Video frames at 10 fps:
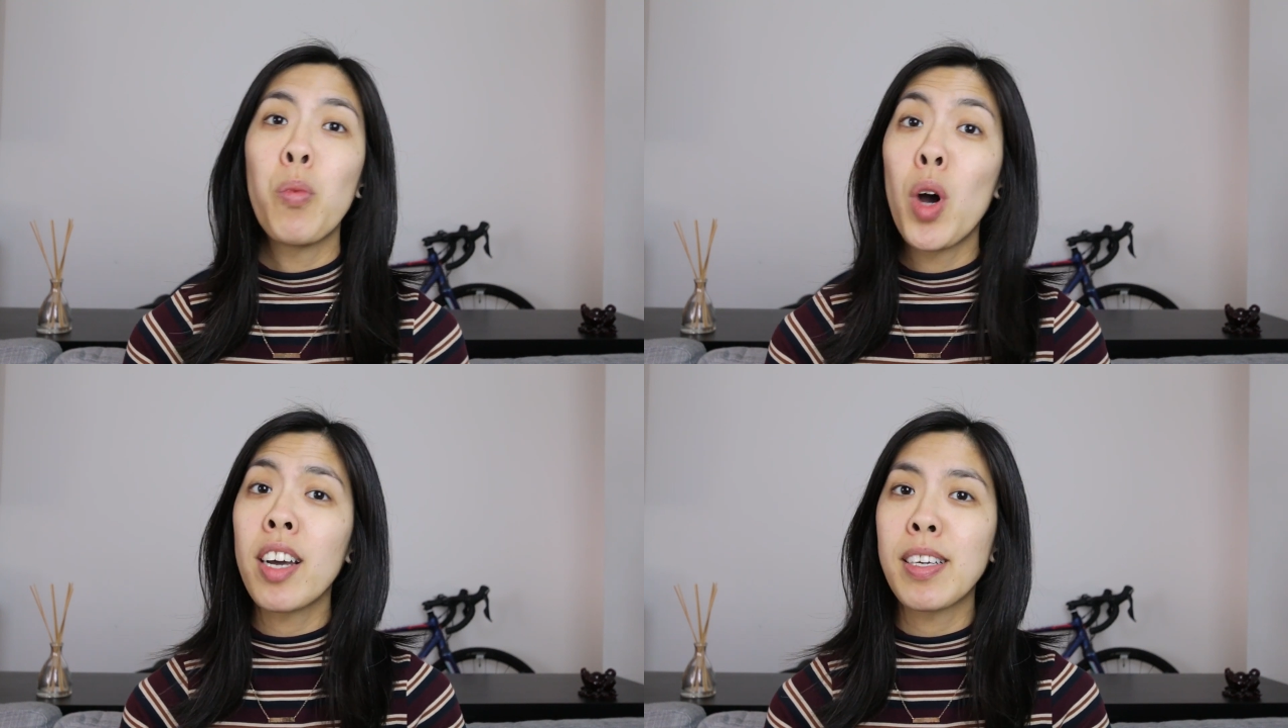
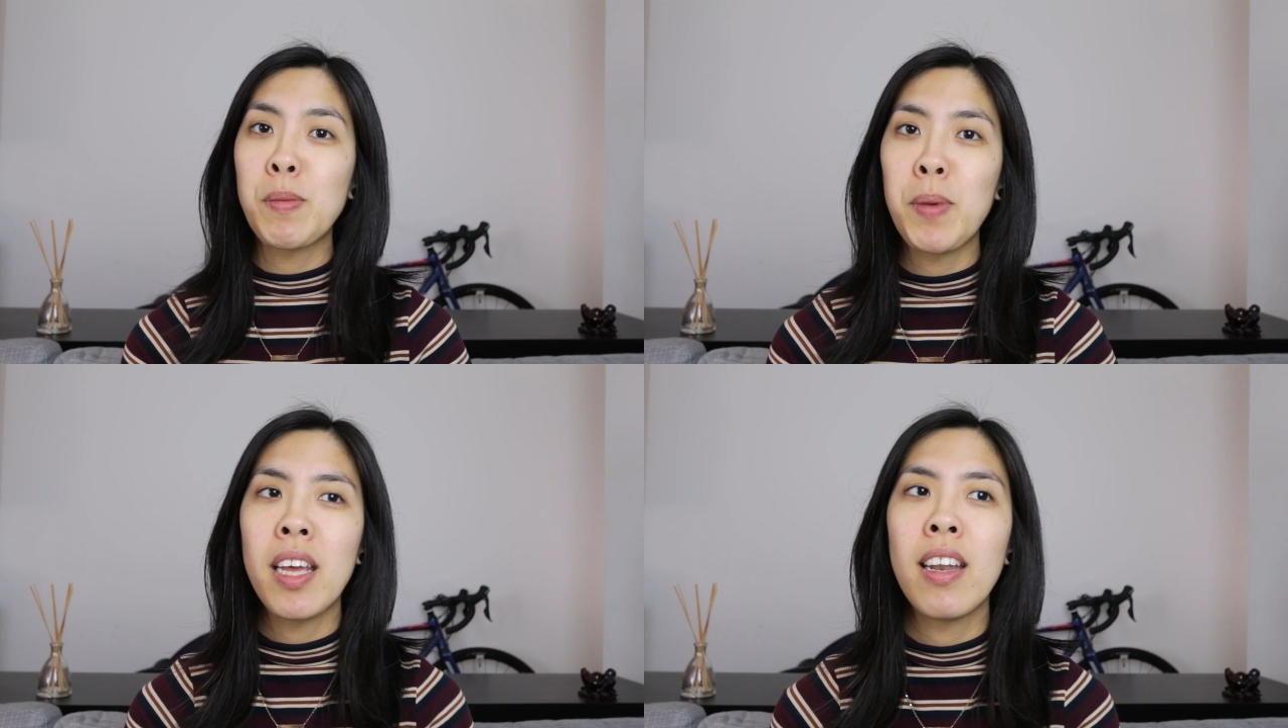work
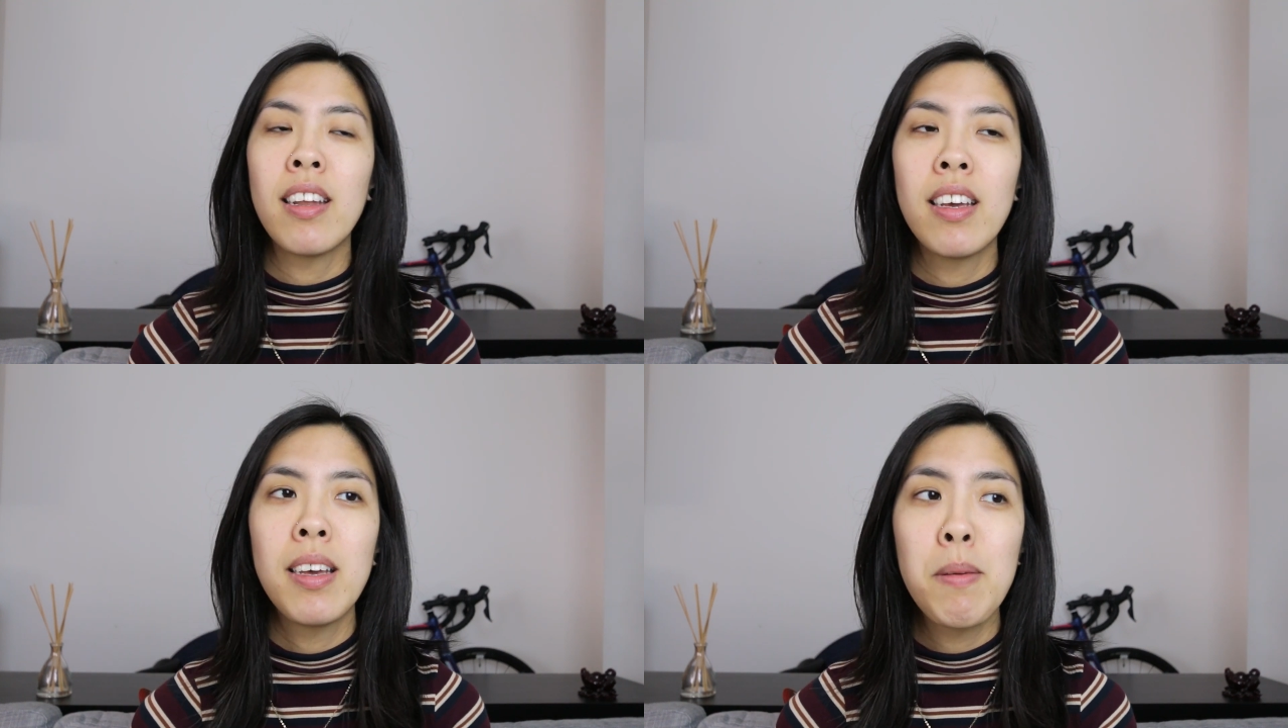has
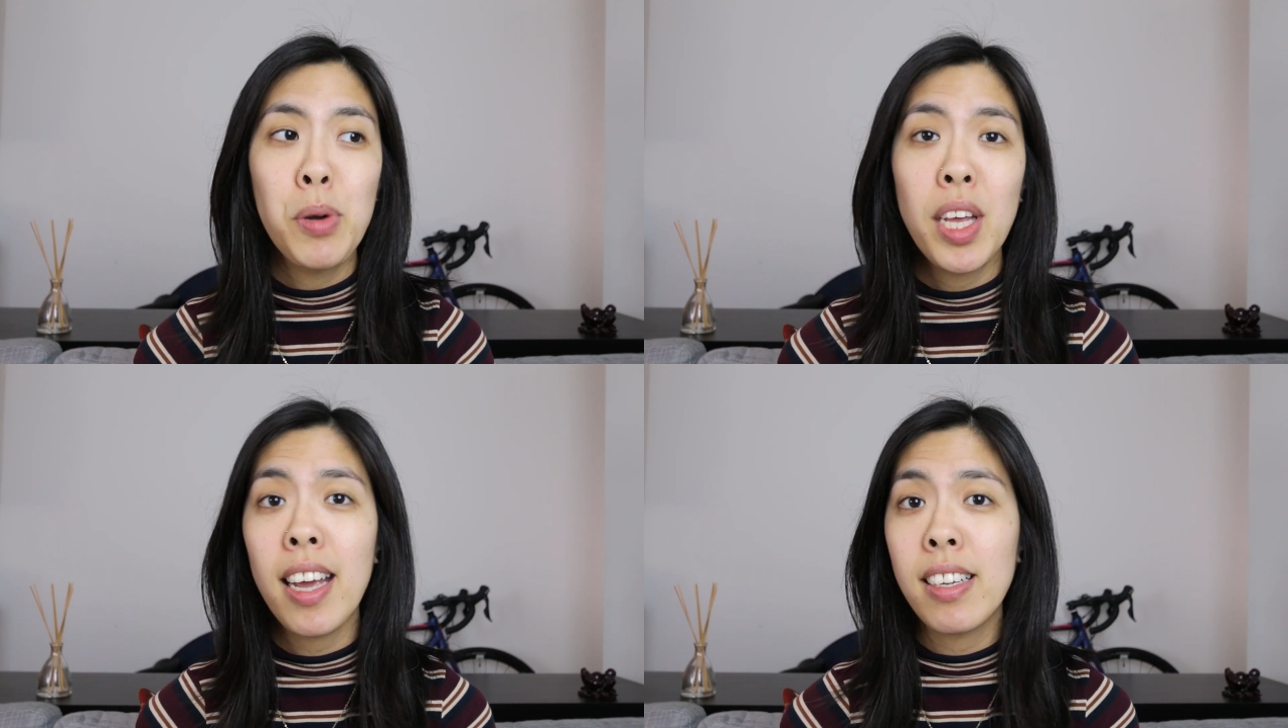been
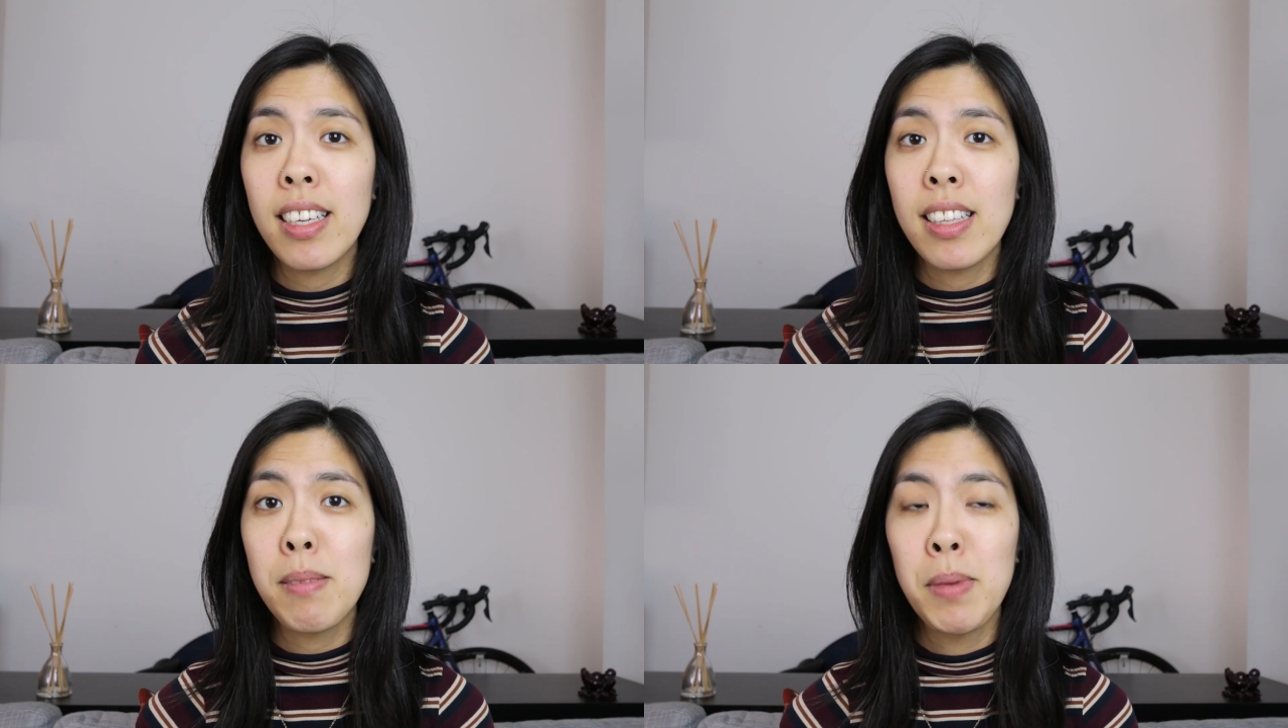pretty
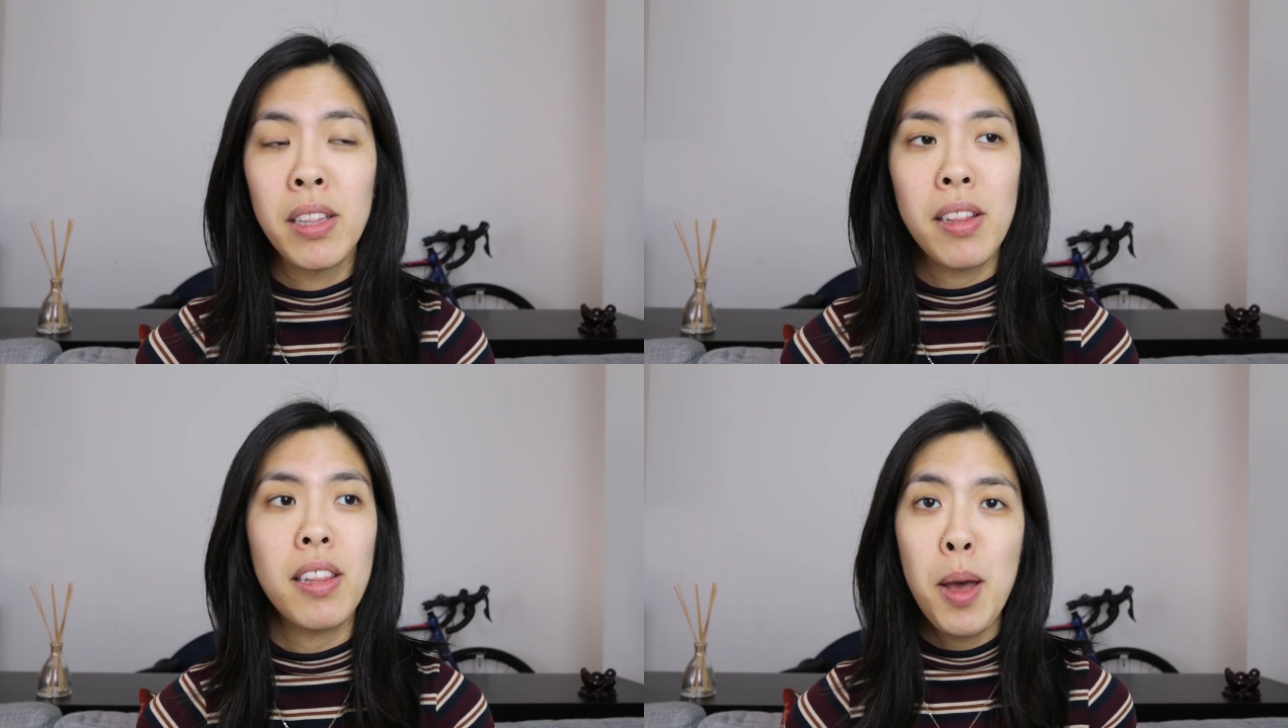hectic this month,